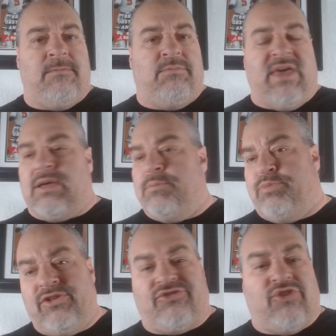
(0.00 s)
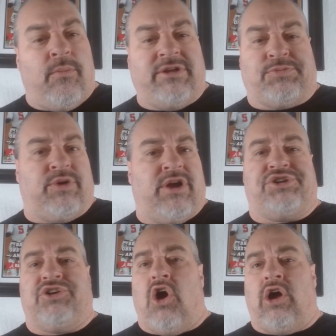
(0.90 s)
They can put so much
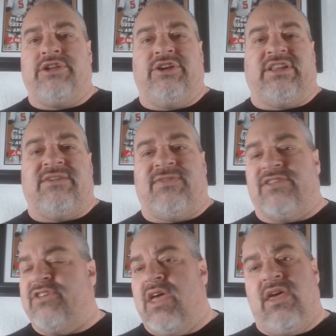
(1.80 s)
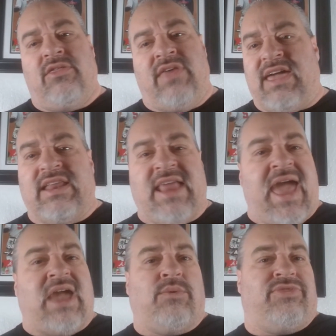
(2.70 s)
pressure on your defense, they can
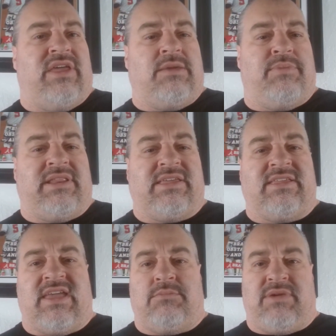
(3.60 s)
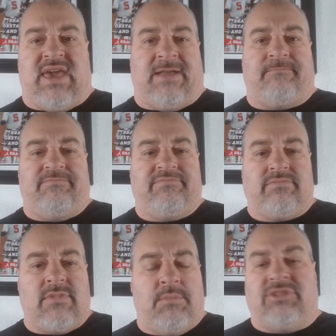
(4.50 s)
hang with anybody in the NBA.
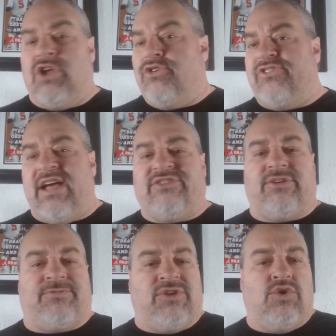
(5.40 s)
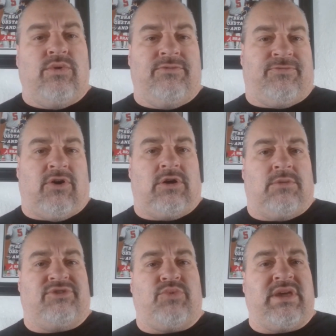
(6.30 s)
But those nights are few and far
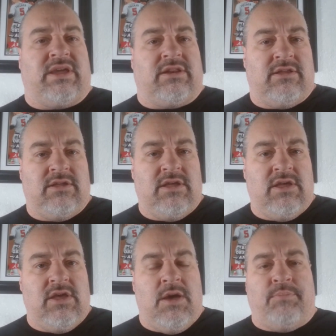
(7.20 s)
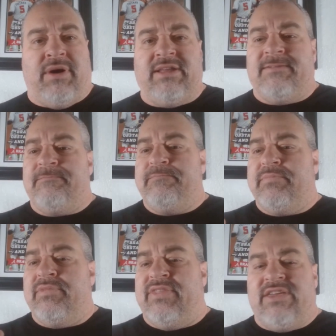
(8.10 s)
between. But
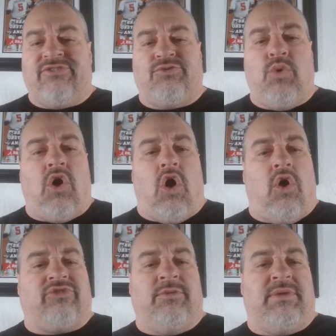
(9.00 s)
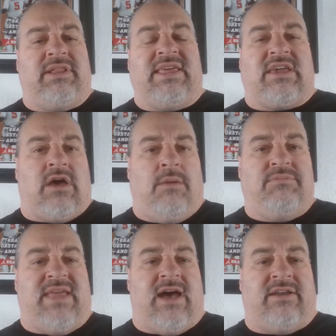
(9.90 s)
this will ultimately
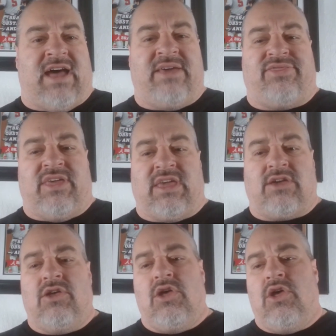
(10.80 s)
come down, I think,